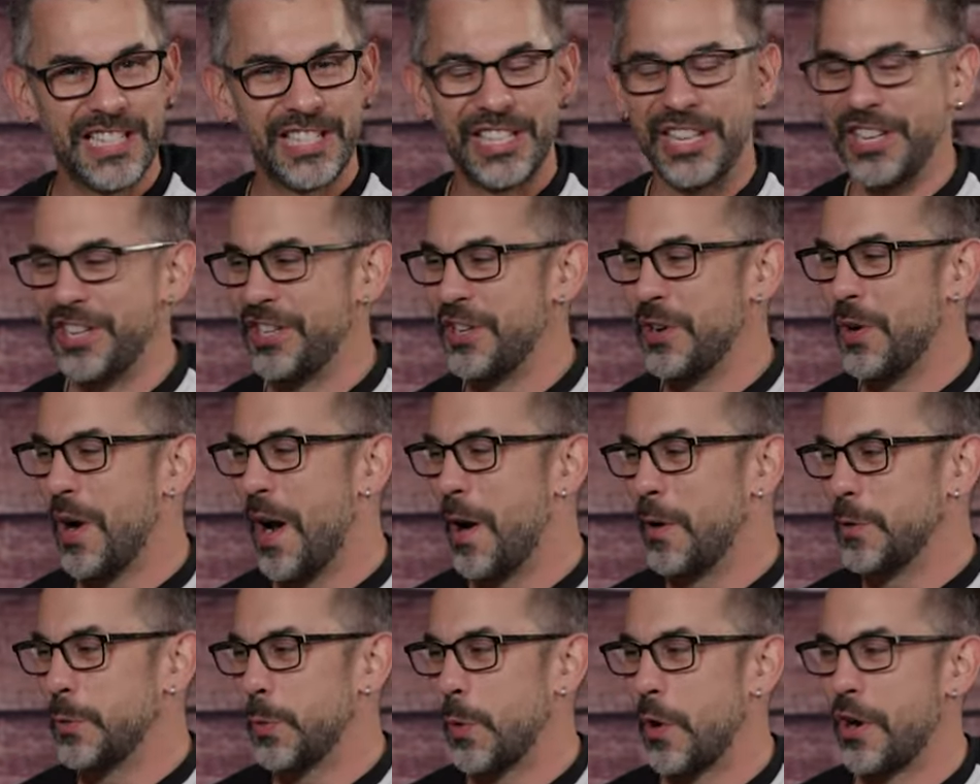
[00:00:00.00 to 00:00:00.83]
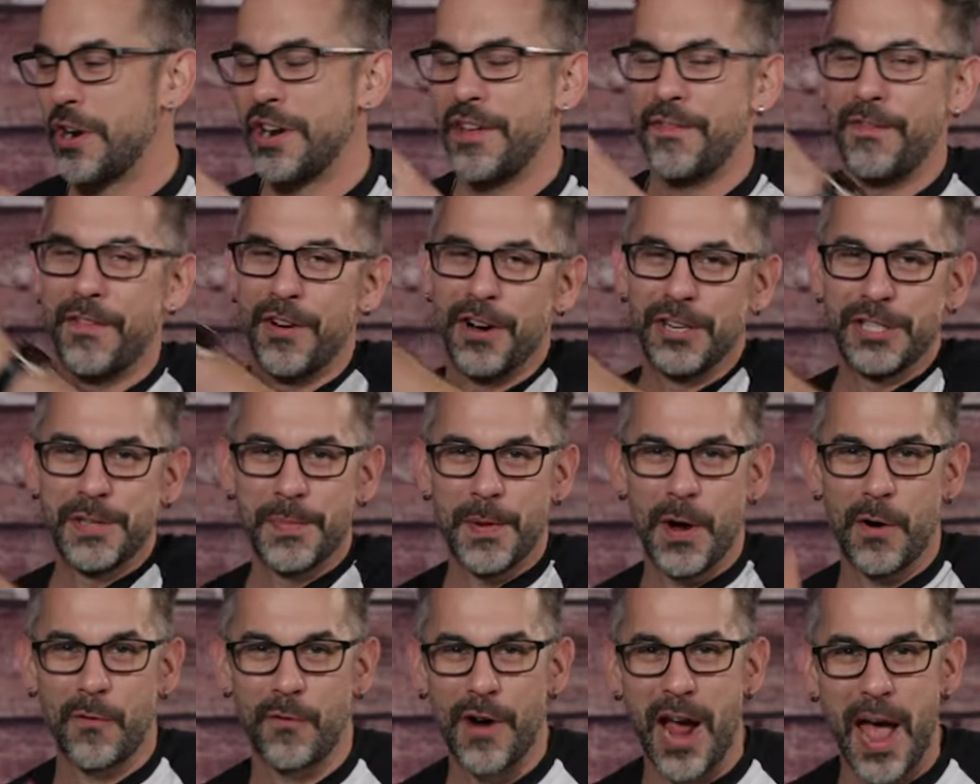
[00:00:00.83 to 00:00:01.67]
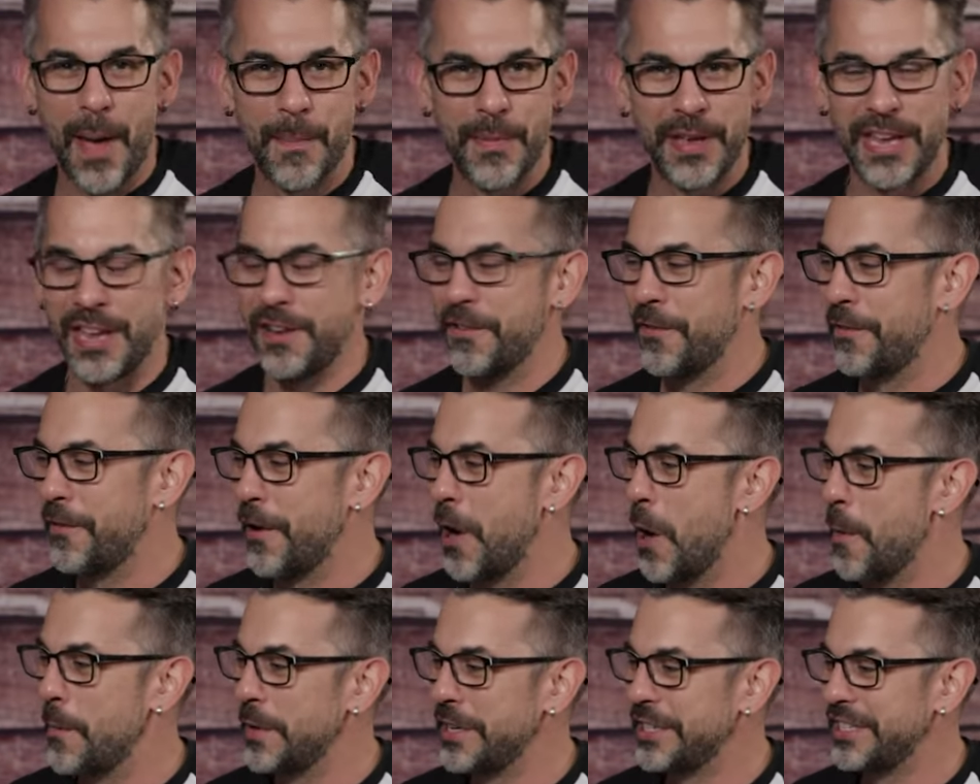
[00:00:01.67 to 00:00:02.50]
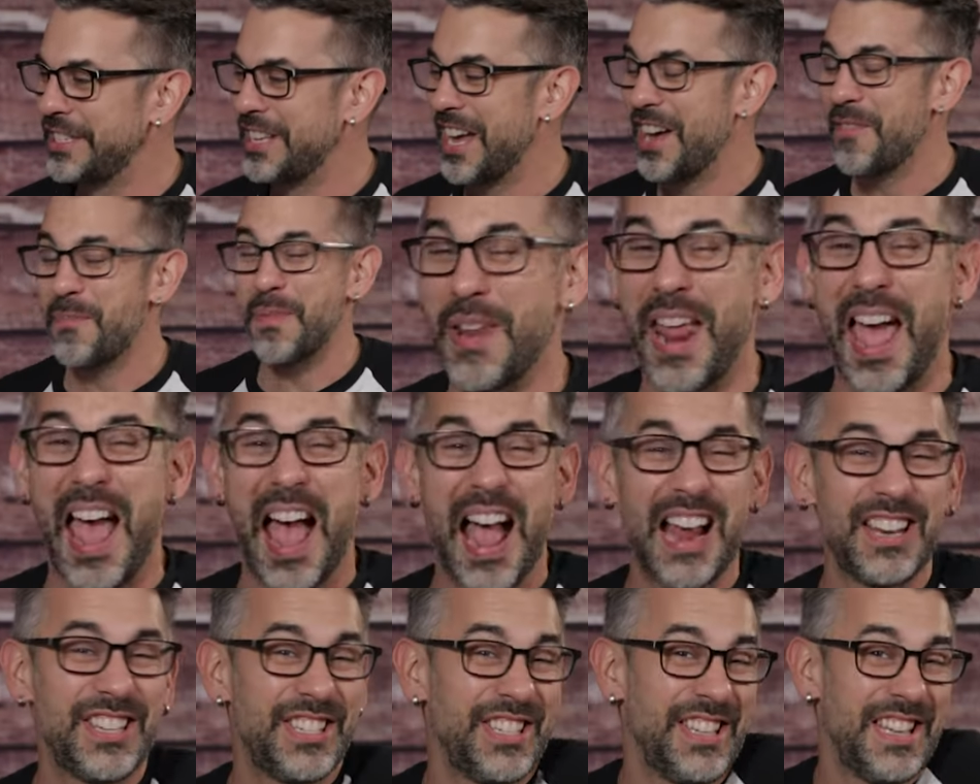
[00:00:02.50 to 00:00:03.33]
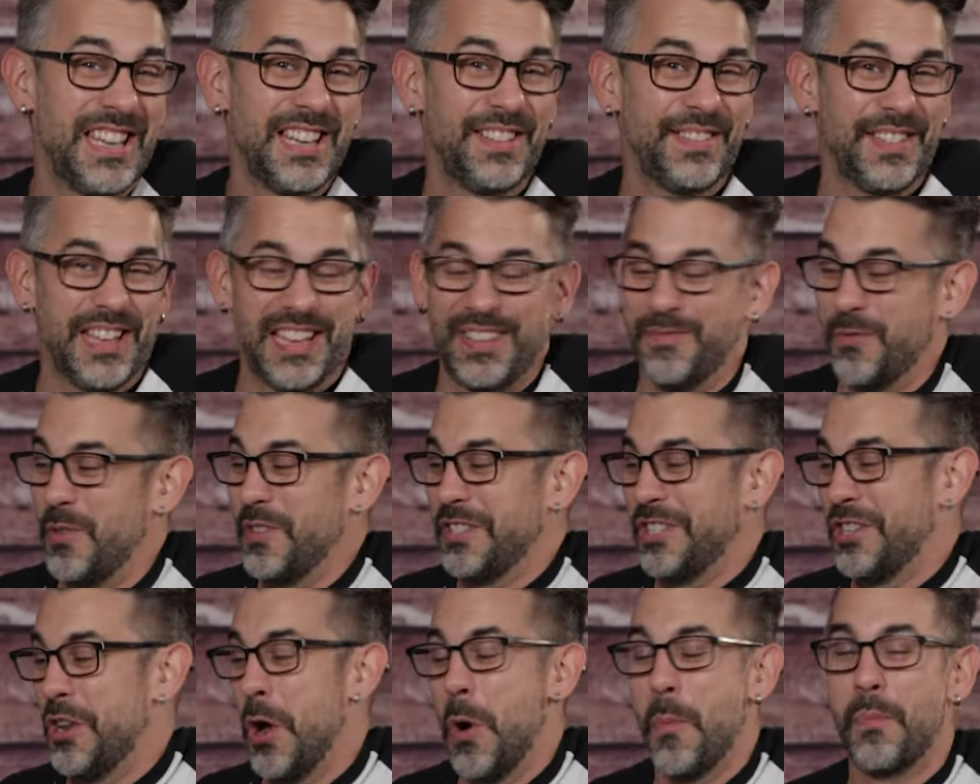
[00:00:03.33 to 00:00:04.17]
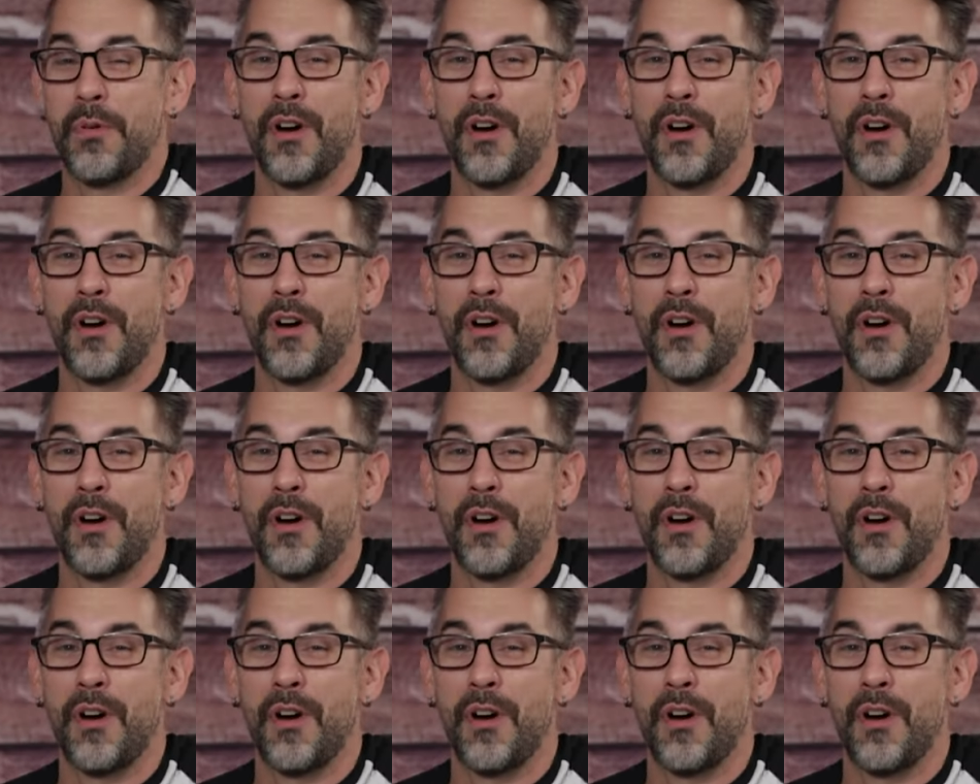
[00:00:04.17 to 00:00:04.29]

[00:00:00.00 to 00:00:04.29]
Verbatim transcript: easy to do. I was worried at first about wrapping it in foam and stuff, but actually it was no